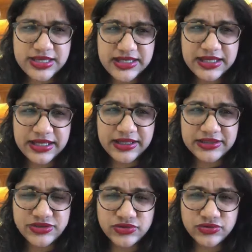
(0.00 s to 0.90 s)

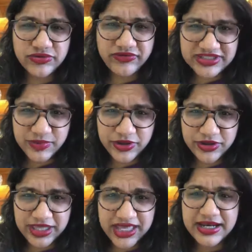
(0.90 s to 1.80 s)
to the Vice Mayor
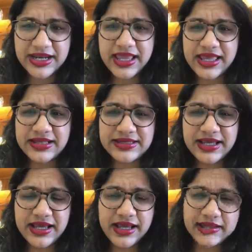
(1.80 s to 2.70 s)
again, and
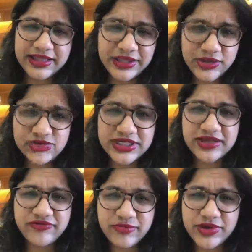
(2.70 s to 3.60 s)
I'll let you take
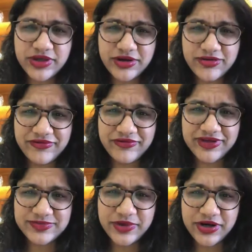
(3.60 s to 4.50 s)
it from here, Vice Mayor.